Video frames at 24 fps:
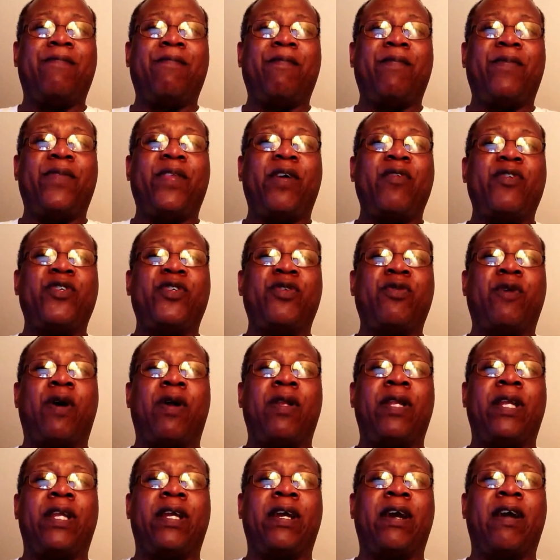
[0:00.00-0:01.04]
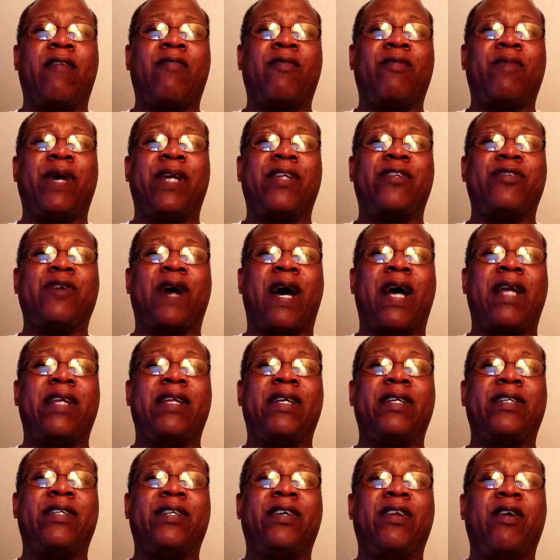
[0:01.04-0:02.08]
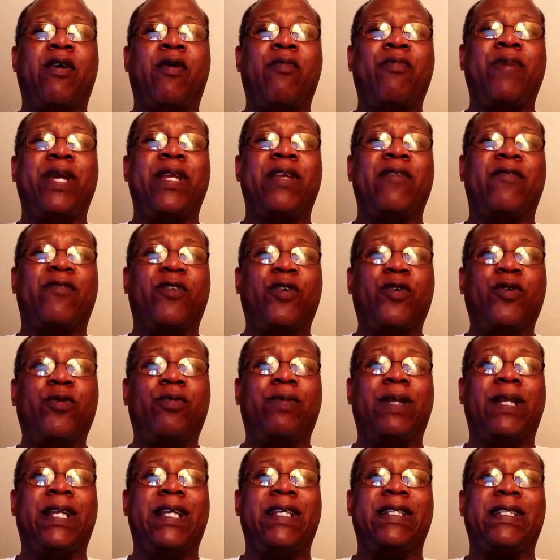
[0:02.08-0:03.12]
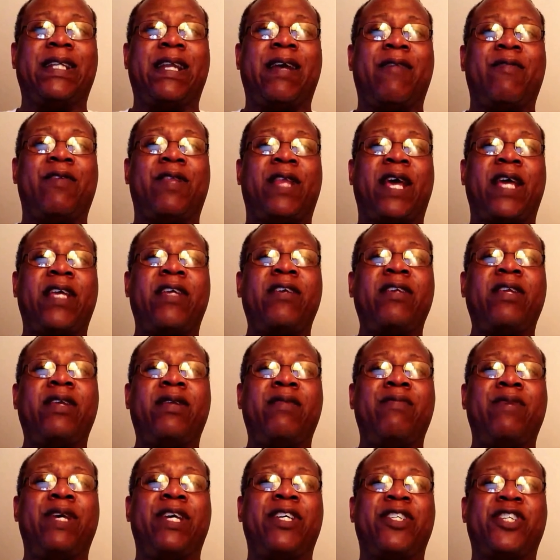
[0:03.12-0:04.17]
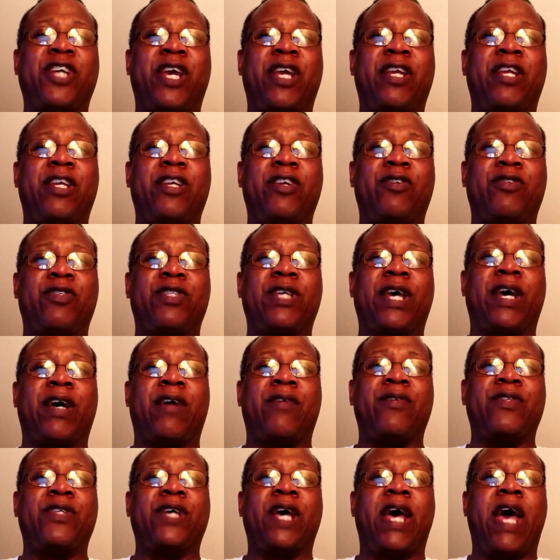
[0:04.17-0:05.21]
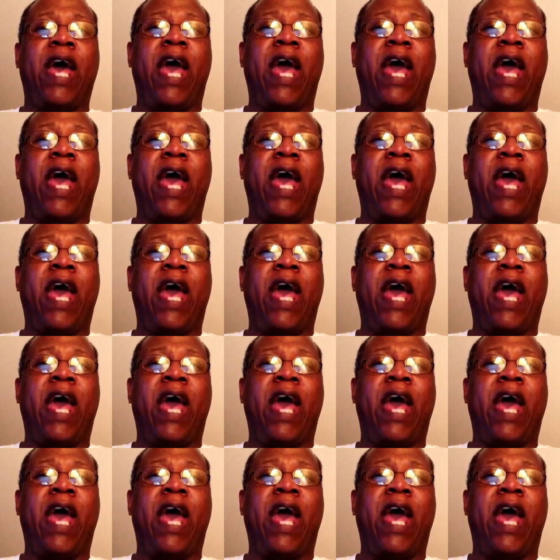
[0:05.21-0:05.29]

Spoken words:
Those of you all in the government trying to, you know, be the food police and everything, you need to be ashamed of yourselves.